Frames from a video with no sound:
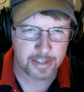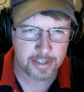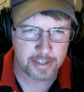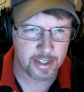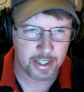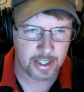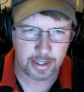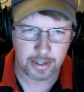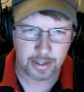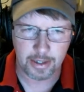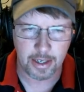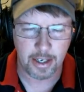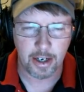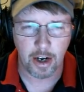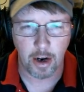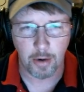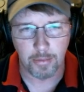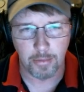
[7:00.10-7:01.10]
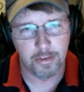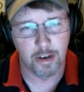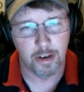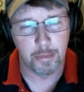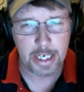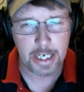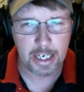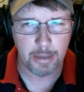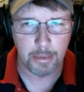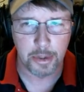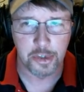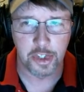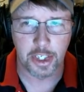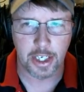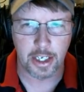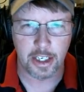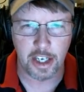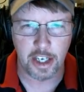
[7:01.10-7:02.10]
like you know, for me, it was
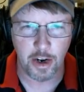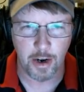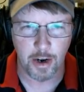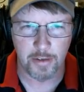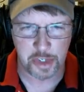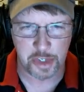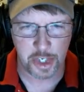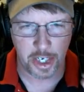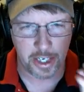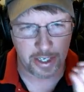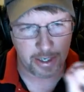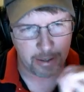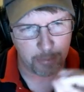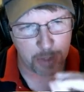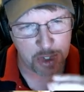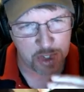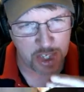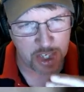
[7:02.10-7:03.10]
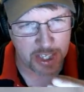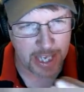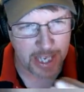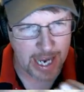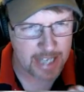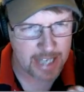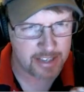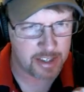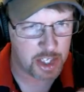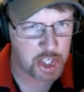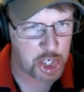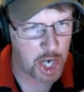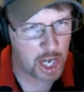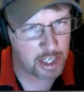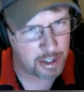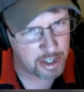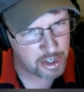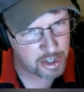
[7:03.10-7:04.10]
like a year of studying. We say that's a
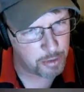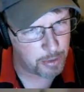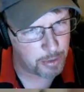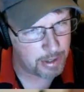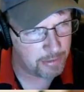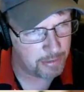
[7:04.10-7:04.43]
challenge, and we've